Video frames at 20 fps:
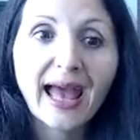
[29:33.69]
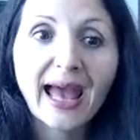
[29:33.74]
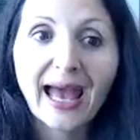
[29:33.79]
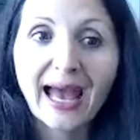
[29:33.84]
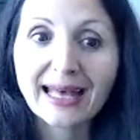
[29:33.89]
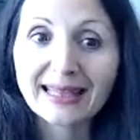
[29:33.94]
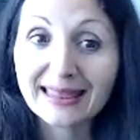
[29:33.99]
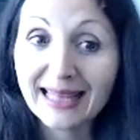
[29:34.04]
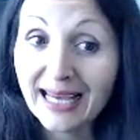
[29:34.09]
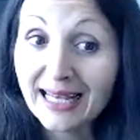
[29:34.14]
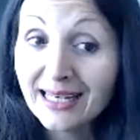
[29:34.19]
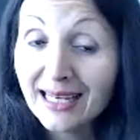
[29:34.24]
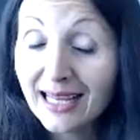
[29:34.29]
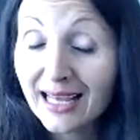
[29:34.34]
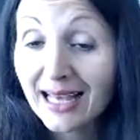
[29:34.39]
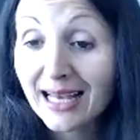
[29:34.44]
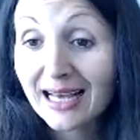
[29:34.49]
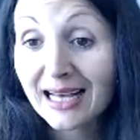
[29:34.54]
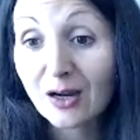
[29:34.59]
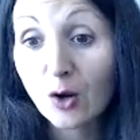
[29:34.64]
And then
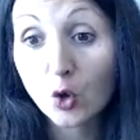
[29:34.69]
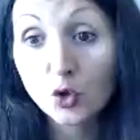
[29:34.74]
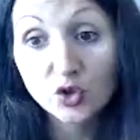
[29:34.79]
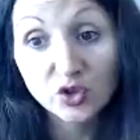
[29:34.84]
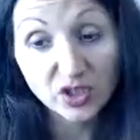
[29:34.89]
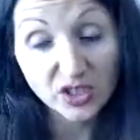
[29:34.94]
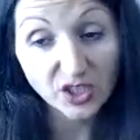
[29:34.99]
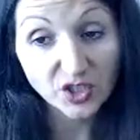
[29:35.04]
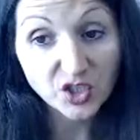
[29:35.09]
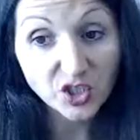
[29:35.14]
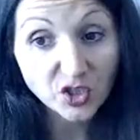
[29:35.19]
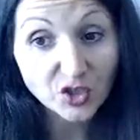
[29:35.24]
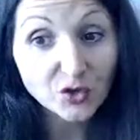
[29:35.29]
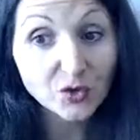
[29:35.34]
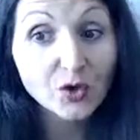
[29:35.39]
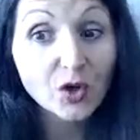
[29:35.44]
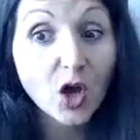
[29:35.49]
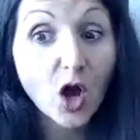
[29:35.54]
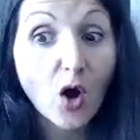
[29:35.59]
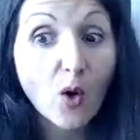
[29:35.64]
otići, to
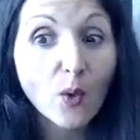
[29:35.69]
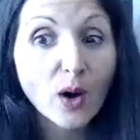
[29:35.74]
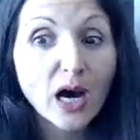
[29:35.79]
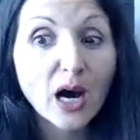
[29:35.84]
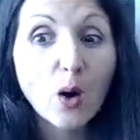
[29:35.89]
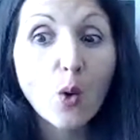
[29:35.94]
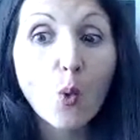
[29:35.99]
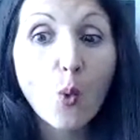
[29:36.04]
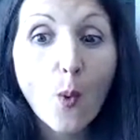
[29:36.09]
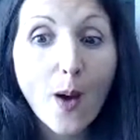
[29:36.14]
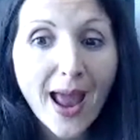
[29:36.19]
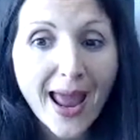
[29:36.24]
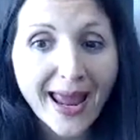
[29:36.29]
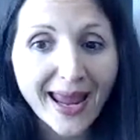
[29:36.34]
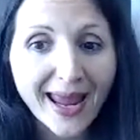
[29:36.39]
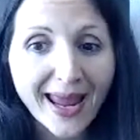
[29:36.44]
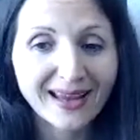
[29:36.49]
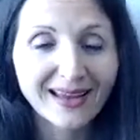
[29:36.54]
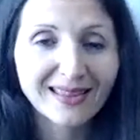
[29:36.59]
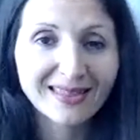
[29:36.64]
go
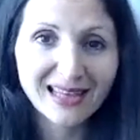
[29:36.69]
away.